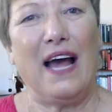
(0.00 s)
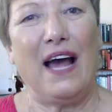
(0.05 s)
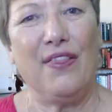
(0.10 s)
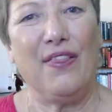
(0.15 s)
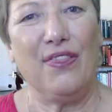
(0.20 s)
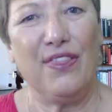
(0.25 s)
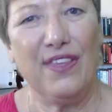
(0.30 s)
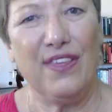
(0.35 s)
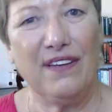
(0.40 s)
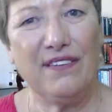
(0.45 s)

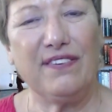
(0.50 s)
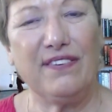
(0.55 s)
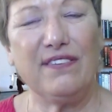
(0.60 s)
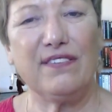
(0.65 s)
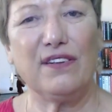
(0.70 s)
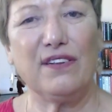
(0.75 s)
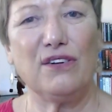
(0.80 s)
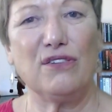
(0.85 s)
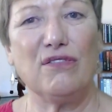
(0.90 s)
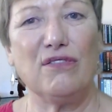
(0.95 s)
And this
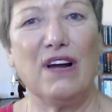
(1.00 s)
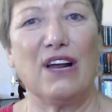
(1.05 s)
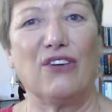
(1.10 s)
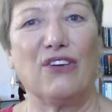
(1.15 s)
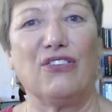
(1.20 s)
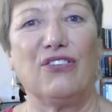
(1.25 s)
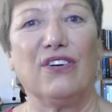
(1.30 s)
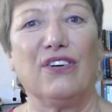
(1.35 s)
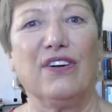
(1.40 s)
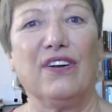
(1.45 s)
is the
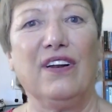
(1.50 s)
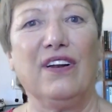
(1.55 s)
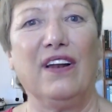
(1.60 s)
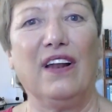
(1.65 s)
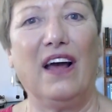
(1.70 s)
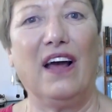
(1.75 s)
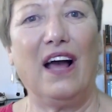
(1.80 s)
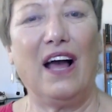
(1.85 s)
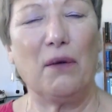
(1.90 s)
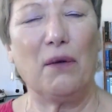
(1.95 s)
direction
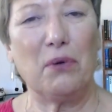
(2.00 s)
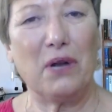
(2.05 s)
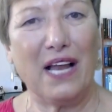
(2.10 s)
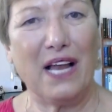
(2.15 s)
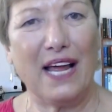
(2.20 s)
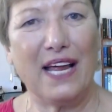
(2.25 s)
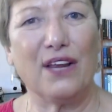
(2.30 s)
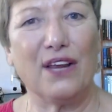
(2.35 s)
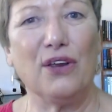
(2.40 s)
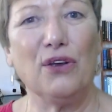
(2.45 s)
I would
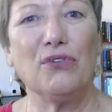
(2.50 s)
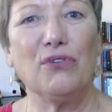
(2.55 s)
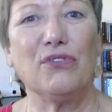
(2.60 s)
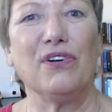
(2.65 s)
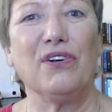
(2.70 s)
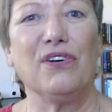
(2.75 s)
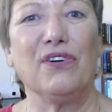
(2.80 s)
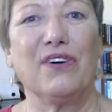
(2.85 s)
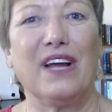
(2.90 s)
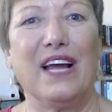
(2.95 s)
like you
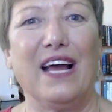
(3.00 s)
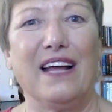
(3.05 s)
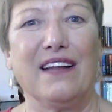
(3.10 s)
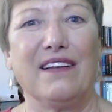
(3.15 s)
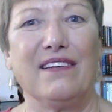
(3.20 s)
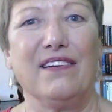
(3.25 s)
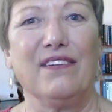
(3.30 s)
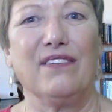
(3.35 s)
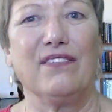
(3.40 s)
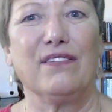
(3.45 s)
to look at
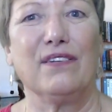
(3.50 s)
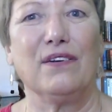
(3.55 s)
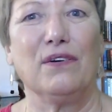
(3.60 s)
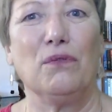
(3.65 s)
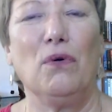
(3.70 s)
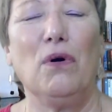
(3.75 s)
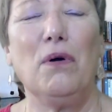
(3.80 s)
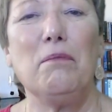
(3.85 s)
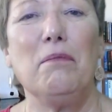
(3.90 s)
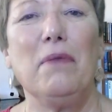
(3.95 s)
is
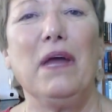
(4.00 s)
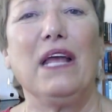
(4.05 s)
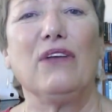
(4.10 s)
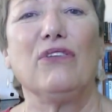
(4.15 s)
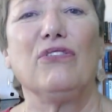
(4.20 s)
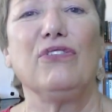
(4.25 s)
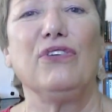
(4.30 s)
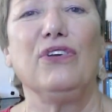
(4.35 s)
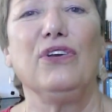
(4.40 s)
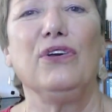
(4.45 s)
what
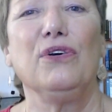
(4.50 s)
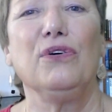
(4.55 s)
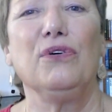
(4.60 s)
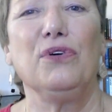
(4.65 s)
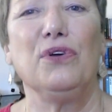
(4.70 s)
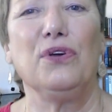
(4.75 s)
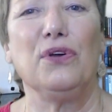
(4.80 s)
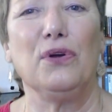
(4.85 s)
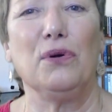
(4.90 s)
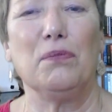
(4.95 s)
makes you
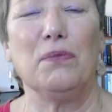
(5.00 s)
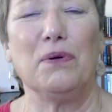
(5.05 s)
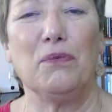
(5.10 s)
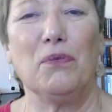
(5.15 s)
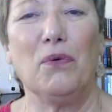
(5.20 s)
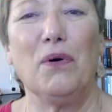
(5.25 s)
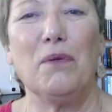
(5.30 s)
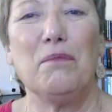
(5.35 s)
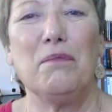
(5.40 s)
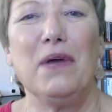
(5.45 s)
human?
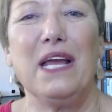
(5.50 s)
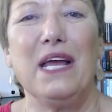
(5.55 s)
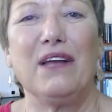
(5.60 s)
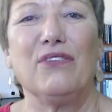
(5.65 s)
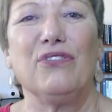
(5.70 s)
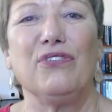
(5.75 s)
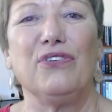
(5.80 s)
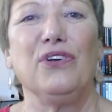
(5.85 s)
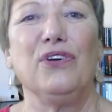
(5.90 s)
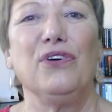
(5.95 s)
What
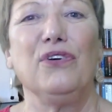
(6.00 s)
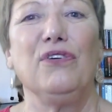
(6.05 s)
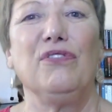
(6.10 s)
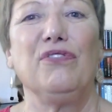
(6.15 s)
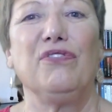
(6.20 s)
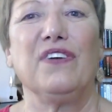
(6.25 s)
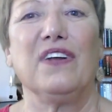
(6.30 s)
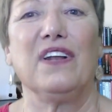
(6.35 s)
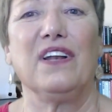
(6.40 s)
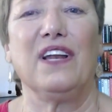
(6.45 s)
makes you
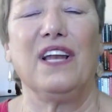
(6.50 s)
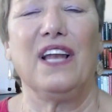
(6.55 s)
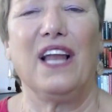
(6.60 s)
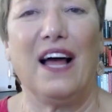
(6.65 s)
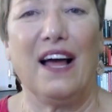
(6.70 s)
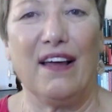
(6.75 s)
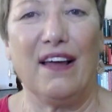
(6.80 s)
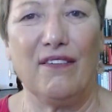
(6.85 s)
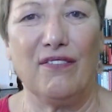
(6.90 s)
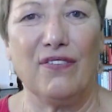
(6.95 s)
feel
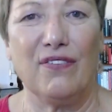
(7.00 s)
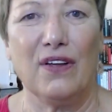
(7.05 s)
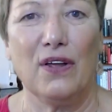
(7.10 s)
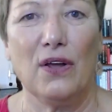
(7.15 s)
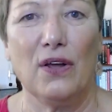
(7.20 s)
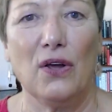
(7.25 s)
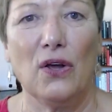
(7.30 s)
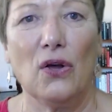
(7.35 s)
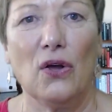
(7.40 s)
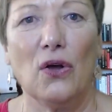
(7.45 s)
alive?
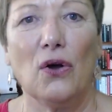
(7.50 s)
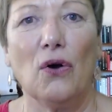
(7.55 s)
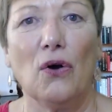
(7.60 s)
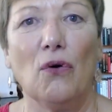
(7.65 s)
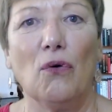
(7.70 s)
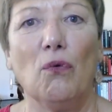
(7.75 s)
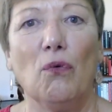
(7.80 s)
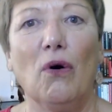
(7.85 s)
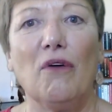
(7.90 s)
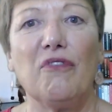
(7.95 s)

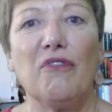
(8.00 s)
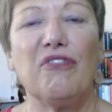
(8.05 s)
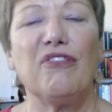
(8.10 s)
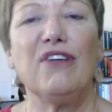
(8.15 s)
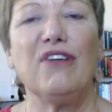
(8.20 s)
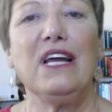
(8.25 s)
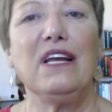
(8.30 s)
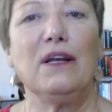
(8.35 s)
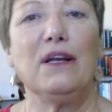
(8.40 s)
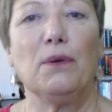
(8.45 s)
What
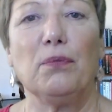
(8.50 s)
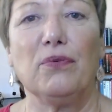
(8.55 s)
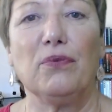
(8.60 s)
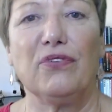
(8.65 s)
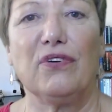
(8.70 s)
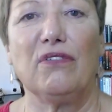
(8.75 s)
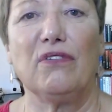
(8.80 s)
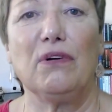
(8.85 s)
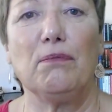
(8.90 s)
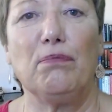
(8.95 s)

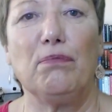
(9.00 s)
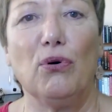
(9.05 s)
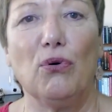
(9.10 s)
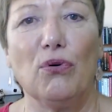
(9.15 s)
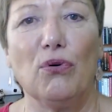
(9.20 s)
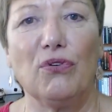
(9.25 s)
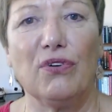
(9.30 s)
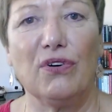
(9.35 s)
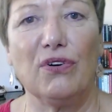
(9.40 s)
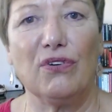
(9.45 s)
freedoms are
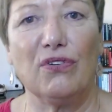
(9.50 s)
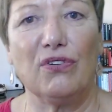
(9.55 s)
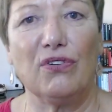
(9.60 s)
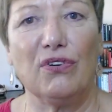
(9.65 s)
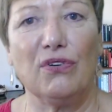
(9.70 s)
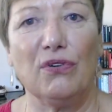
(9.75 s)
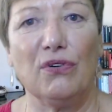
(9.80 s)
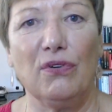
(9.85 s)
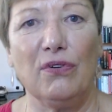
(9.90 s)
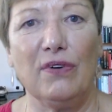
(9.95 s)
important
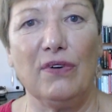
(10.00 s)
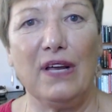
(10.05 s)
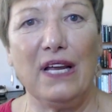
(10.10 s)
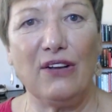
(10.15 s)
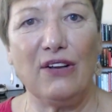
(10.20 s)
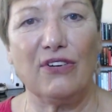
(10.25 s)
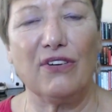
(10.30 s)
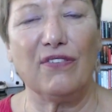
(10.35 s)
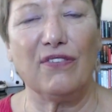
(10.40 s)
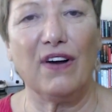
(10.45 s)
to
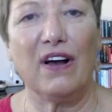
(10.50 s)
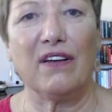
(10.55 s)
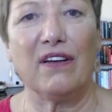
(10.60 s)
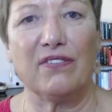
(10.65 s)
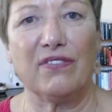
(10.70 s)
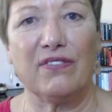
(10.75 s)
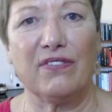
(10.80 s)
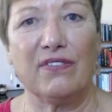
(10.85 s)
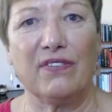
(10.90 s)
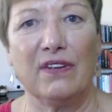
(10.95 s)
each of
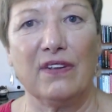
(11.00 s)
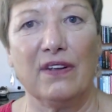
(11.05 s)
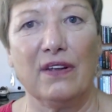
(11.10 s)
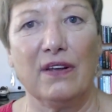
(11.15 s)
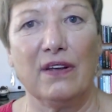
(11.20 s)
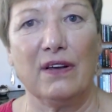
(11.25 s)
us?